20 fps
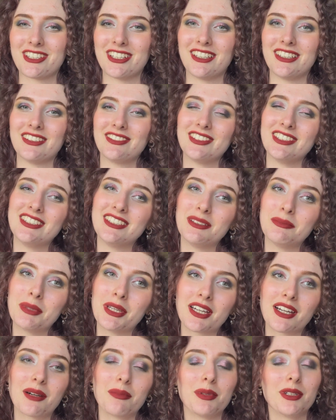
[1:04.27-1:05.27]
I love indie
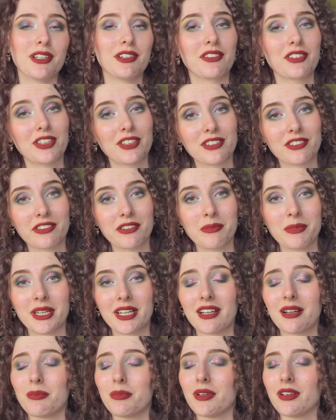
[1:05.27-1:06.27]
makeup, I love colorful
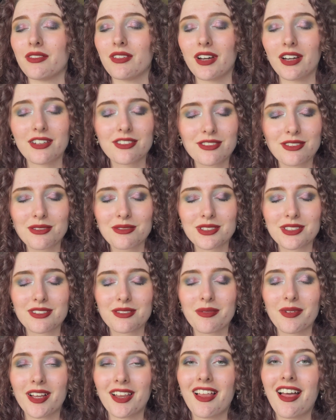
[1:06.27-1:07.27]
makeup, I love eyeshadows as
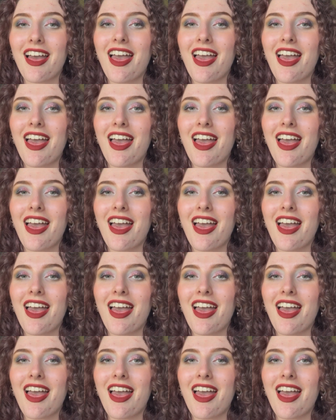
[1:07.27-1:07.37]
well,